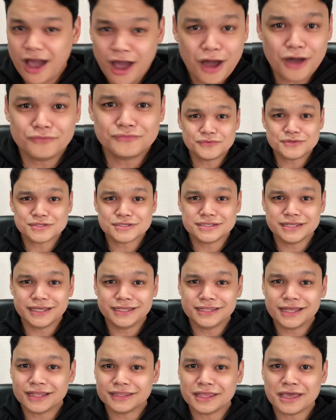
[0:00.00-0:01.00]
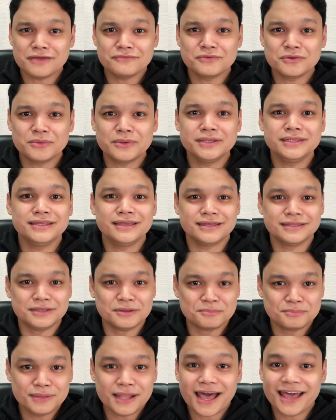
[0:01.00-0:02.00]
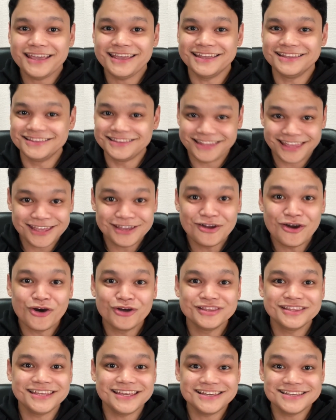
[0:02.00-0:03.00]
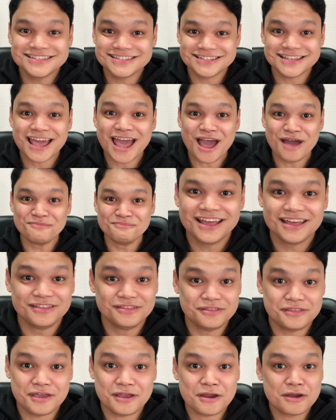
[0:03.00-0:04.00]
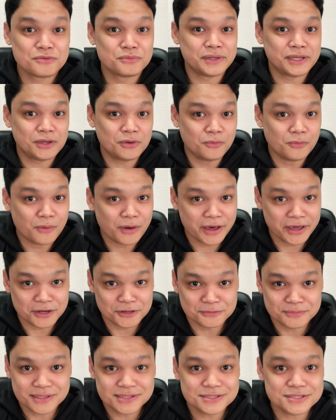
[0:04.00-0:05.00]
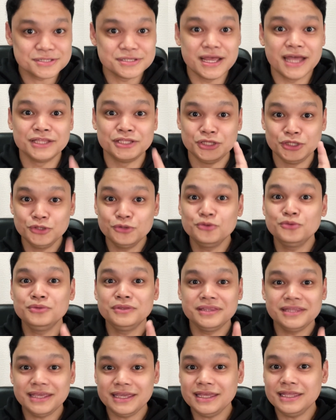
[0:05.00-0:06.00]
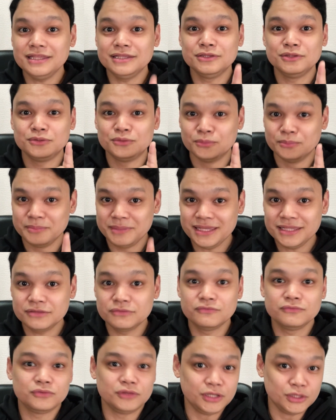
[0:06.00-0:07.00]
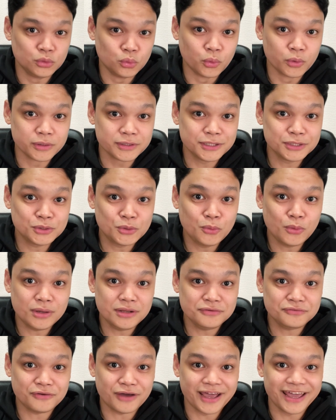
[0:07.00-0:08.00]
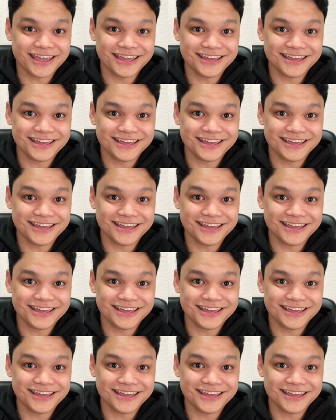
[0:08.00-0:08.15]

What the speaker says: Obviously, not everyone can apply and take on the exam. There are requirements that you need to meet in order to qualify.